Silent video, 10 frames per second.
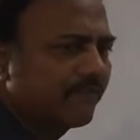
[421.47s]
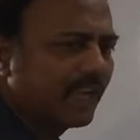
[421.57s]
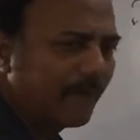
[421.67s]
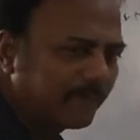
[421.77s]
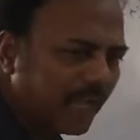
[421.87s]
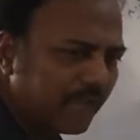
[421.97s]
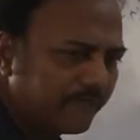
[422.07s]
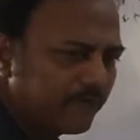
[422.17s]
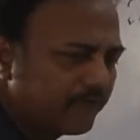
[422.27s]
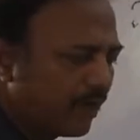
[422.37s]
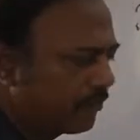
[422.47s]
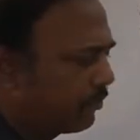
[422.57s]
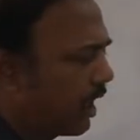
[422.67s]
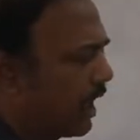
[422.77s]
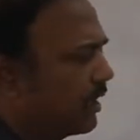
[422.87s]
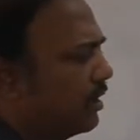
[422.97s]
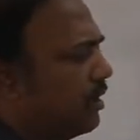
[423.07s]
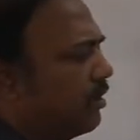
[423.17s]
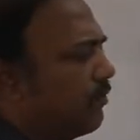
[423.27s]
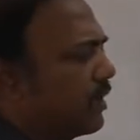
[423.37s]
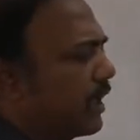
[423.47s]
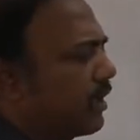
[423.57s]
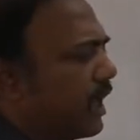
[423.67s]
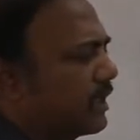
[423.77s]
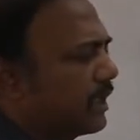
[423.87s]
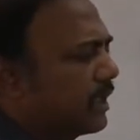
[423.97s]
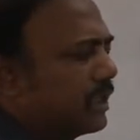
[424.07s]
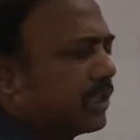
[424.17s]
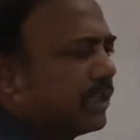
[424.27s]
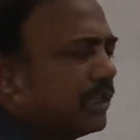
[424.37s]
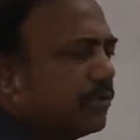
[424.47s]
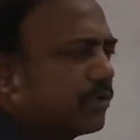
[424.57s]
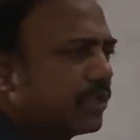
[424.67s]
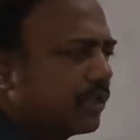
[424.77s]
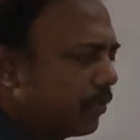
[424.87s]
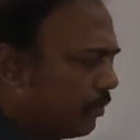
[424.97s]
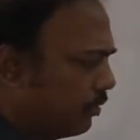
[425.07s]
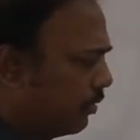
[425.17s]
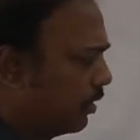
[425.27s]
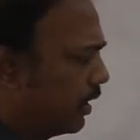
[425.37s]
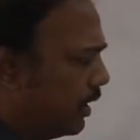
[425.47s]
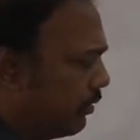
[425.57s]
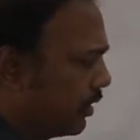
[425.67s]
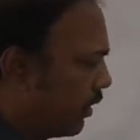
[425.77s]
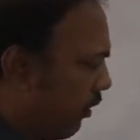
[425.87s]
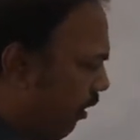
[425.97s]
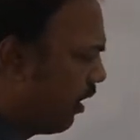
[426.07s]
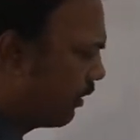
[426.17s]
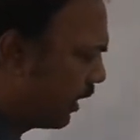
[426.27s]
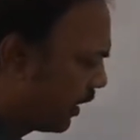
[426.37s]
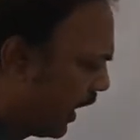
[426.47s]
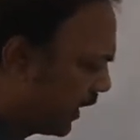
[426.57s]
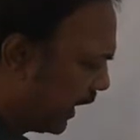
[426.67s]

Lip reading: lambda, if we want to write, we can write nu 0, or you can write